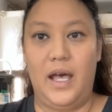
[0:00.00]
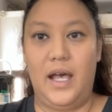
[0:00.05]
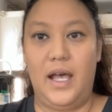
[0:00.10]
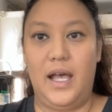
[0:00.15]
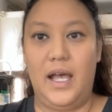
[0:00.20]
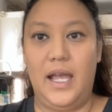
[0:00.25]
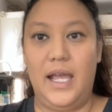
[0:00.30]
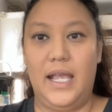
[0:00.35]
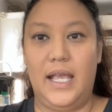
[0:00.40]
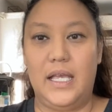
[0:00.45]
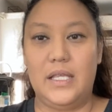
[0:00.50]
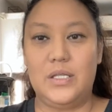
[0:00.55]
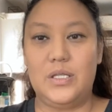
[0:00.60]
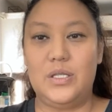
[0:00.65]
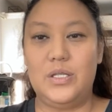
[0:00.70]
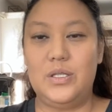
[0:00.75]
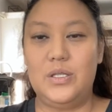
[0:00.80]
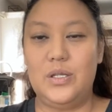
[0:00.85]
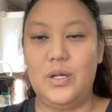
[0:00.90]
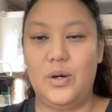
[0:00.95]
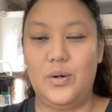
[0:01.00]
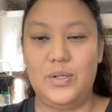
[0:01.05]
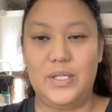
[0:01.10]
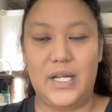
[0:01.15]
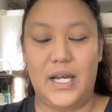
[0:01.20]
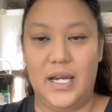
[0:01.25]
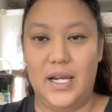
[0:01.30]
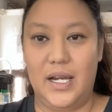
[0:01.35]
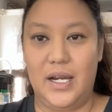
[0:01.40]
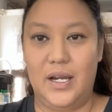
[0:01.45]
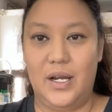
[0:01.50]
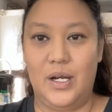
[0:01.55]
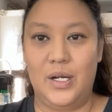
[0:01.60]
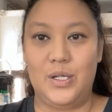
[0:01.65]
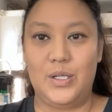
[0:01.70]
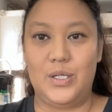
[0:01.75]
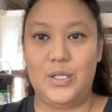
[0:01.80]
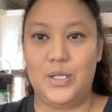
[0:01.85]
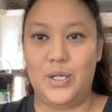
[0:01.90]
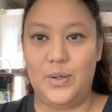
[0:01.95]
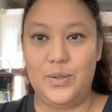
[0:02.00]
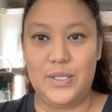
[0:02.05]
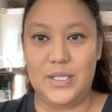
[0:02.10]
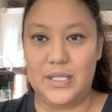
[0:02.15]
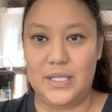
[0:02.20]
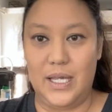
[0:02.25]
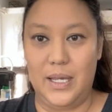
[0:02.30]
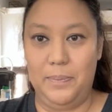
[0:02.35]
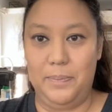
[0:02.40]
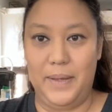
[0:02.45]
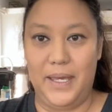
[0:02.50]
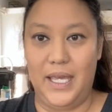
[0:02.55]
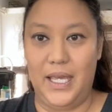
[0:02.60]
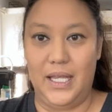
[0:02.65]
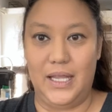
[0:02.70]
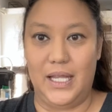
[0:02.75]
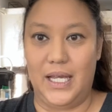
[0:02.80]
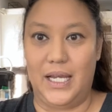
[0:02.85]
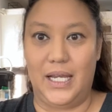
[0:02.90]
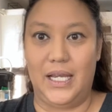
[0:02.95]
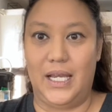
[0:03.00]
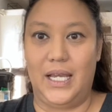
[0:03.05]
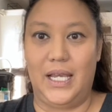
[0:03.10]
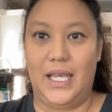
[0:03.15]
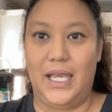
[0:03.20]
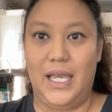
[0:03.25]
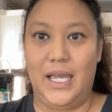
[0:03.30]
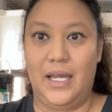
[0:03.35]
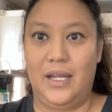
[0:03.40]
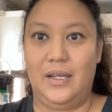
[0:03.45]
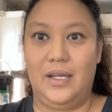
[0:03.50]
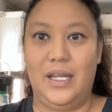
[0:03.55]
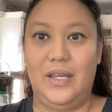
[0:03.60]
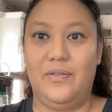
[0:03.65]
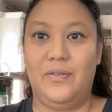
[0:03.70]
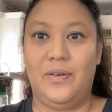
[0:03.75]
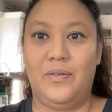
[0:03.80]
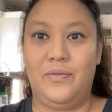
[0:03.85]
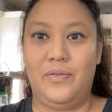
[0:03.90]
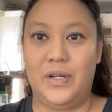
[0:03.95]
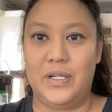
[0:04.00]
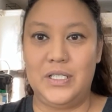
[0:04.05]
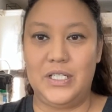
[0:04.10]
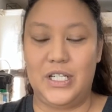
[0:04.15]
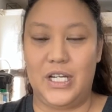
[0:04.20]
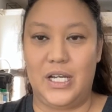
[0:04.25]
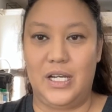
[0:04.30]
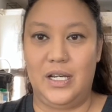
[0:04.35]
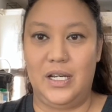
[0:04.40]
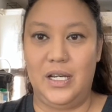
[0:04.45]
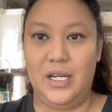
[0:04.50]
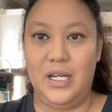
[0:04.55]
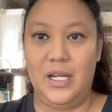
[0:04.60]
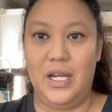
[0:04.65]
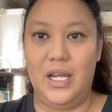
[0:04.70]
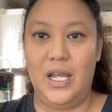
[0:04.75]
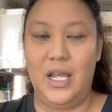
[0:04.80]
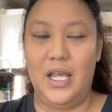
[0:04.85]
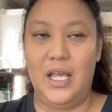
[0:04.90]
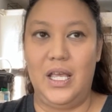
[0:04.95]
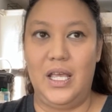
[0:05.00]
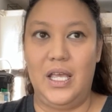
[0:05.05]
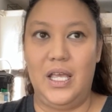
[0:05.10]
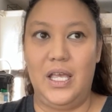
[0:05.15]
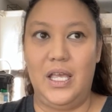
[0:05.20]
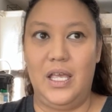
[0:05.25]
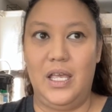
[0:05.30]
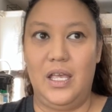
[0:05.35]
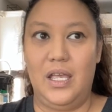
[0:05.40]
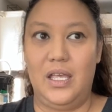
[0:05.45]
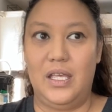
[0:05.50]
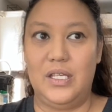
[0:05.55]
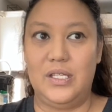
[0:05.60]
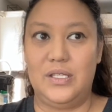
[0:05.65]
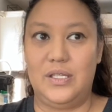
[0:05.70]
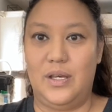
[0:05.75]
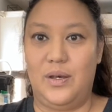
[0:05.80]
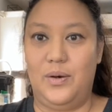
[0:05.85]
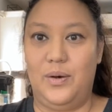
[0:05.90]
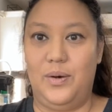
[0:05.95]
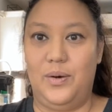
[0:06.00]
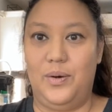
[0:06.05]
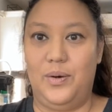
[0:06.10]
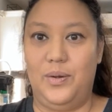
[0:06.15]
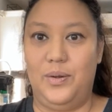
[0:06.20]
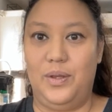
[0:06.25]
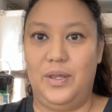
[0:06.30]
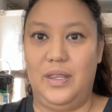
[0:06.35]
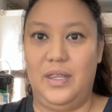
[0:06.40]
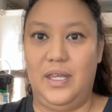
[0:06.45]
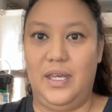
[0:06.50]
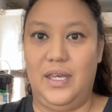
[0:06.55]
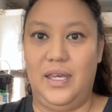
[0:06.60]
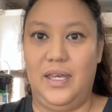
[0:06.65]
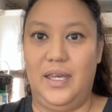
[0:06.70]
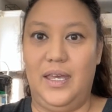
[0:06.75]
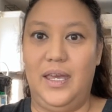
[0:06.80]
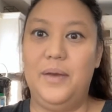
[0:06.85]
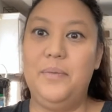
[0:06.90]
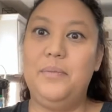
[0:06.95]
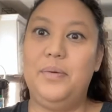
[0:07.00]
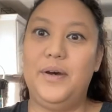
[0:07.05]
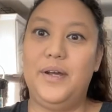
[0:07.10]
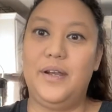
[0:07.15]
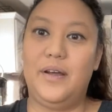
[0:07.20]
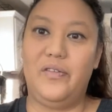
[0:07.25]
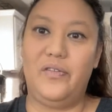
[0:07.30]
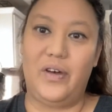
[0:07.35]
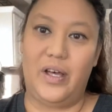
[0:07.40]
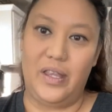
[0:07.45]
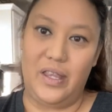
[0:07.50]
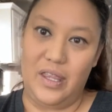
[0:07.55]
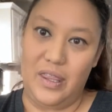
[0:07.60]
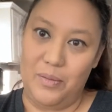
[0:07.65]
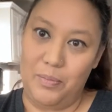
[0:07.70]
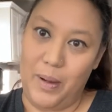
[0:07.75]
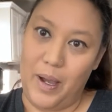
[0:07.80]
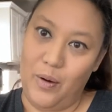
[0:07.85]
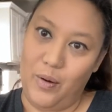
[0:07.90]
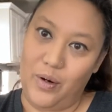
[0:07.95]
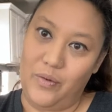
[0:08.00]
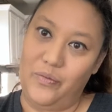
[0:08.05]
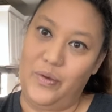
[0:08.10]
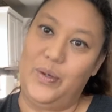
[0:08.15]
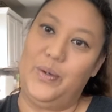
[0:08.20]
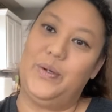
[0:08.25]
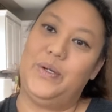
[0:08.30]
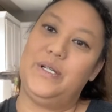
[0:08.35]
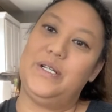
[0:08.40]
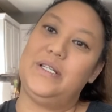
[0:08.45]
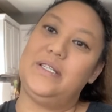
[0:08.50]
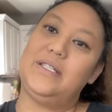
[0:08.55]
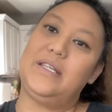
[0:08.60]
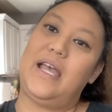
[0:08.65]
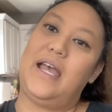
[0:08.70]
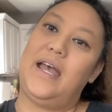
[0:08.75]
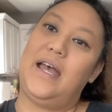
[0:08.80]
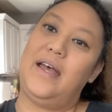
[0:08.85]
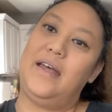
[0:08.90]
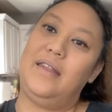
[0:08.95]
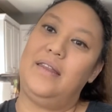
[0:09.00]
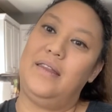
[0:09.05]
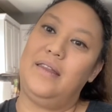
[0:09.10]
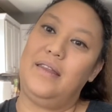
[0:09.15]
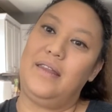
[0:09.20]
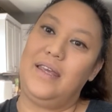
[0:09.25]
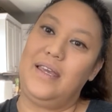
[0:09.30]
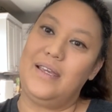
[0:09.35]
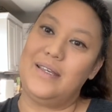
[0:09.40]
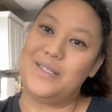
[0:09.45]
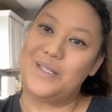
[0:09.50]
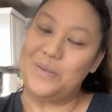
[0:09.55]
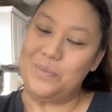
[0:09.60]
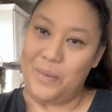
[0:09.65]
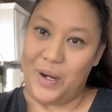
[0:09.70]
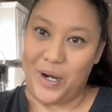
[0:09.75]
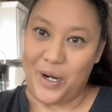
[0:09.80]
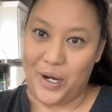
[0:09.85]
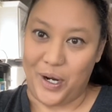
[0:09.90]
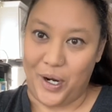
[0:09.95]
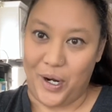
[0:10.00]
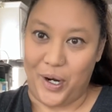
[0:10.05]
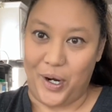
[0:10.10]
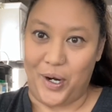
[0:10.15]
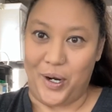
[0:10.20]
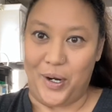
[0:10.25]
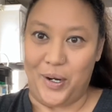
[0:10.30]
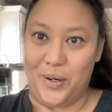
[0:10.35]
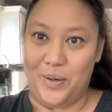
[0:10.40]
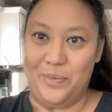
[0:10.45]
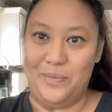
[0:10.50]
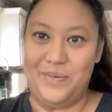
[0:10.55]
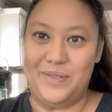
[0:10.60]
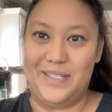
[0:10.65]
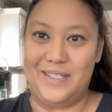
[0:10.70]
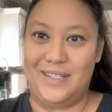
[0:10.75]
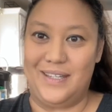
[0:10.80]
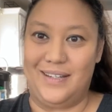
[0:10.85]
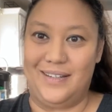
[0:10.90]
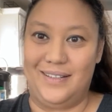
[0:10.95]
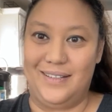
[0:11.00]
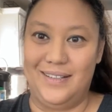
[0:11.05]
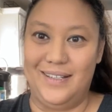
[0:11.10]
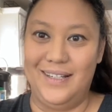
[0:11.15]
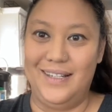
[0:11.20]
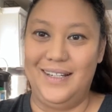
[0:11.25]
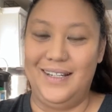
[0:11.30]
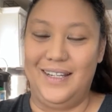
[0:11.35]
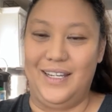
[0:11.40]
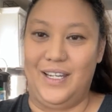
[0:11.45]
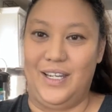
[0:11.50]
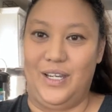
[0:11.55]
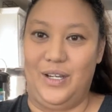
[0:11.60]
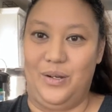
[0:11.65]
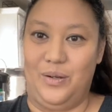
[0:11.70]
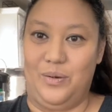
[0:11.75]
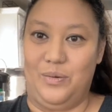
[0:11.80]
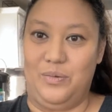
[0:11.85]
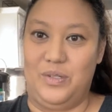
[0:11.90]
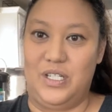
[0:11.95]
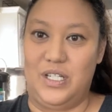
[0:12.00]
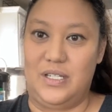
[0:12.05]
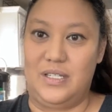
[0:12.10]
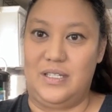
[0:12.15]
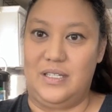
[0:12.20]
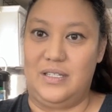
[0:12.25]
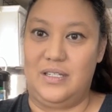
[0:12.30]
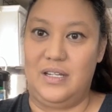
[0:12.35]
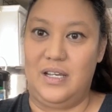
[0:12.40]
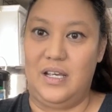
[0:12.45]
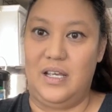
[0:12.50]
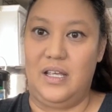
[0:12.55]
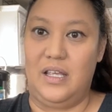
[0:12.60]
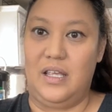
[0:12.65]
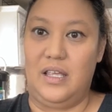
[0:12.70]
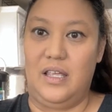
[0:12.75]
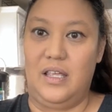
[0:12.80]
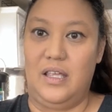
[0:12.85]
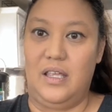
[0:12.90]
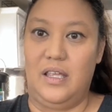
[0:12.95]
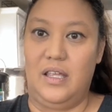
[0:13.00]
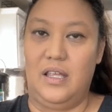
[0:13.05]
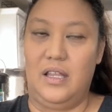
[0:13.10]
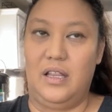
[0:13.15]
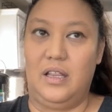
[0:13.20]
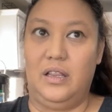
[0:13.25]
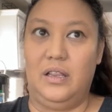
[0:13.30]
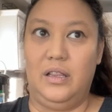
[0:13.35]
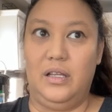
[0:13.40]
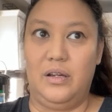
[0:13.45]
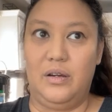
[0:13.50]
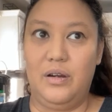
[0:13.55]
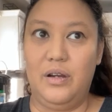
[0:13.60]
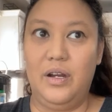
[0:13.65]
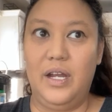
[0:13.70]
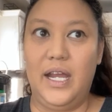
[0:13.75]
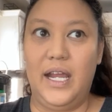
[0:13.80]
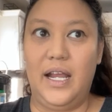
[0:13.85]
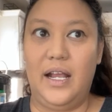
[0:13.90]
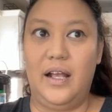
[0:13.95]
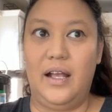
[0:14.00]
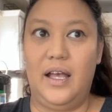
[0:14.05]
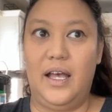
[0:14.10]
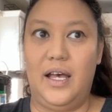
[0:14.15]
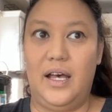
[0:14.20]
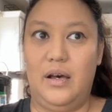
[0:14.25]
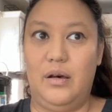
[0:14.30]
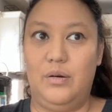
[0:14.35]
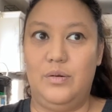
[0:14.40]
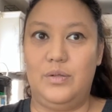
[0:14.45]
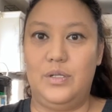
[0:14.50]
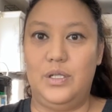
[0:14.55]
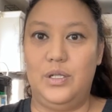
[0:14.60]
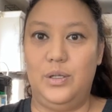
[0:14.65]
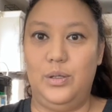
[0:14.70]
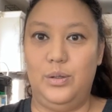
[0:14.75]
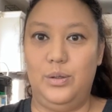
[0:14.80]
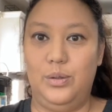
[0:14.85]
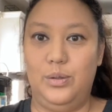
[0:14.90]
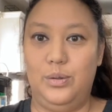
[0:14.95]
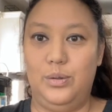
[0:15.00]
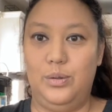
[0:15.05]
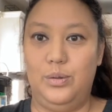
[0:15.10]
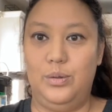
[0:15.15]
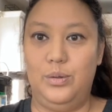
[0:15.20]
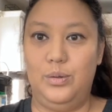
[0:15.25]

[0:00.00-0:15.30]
I get so tired and so sleepy, like I can't even function. So the input of all of the power fuels and the smart carbs and, just learning how to